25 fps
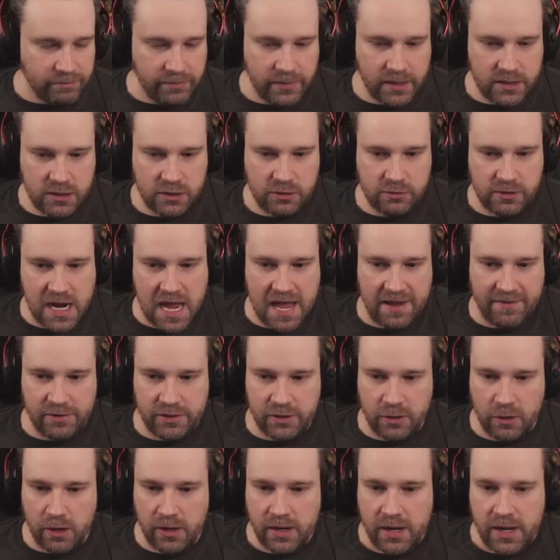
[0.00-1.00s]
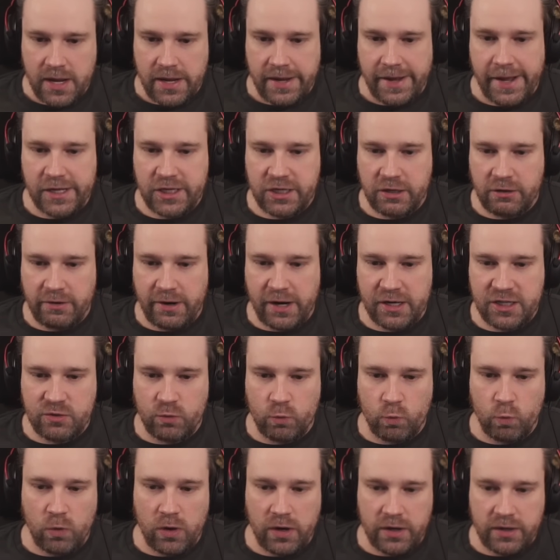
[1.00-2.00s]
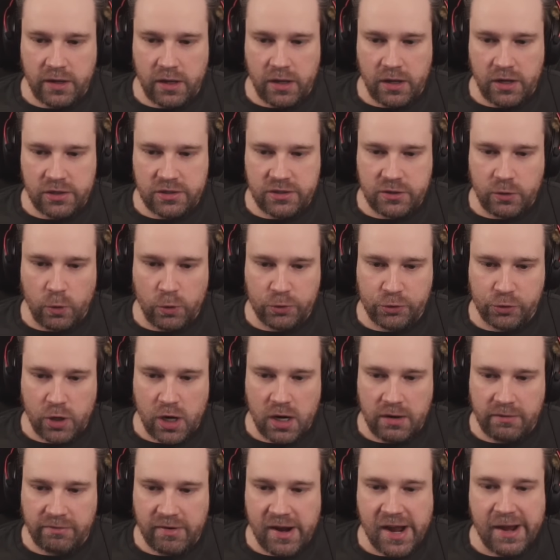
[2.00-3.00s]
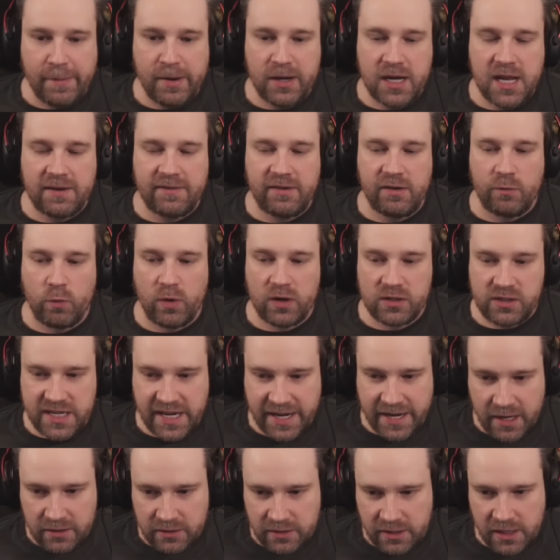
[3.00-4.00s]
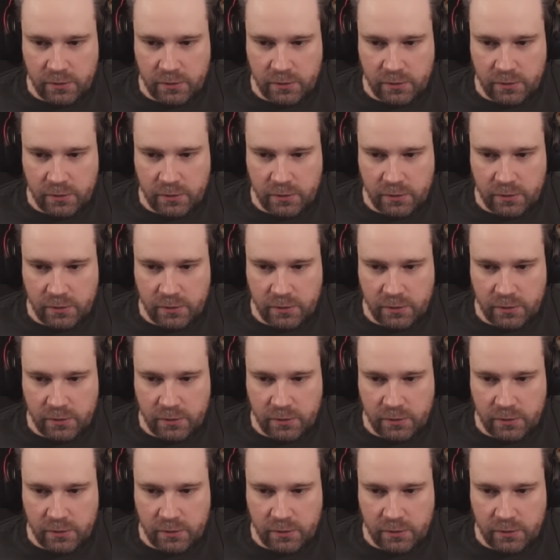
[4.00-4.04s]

This is your avatar. It generates 1 soul shard fragment every 1 second.